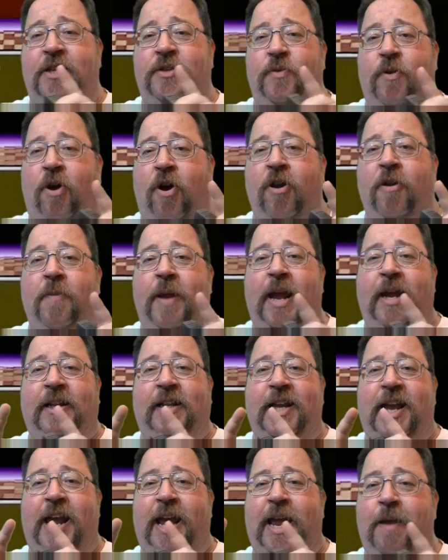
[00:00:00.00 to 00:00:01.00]
will
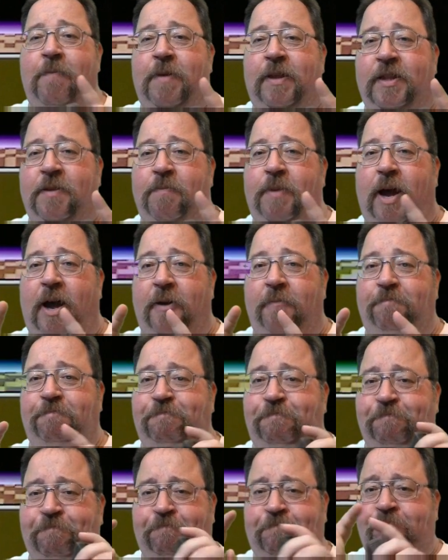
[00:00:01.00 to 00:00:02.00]
automatically aim at the bottom,
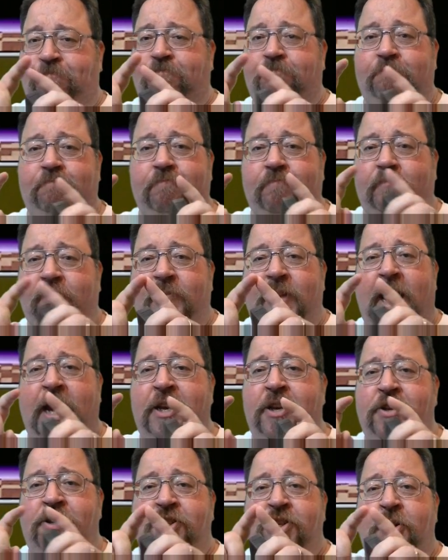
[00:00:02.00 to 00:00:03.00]
and
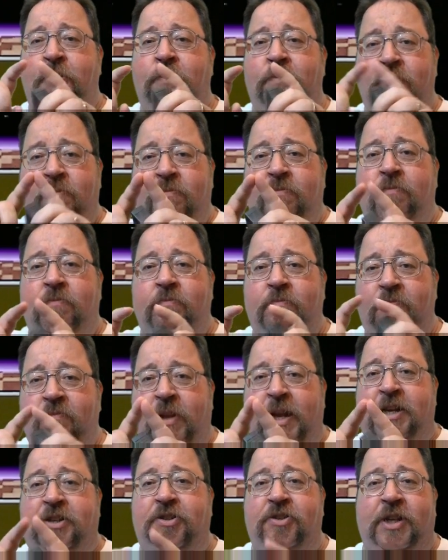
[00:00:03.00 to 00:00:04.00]
you shoot
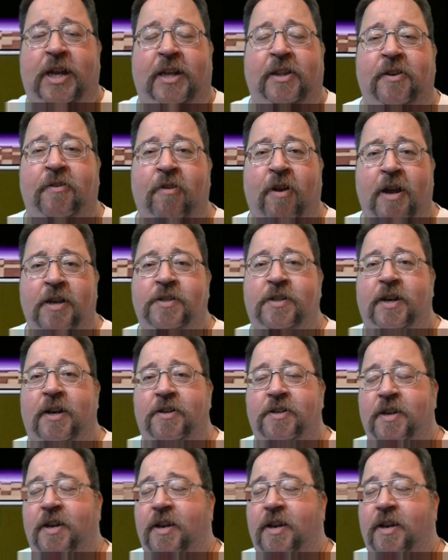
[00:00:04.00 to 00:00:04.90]
lasers at the crosshairs.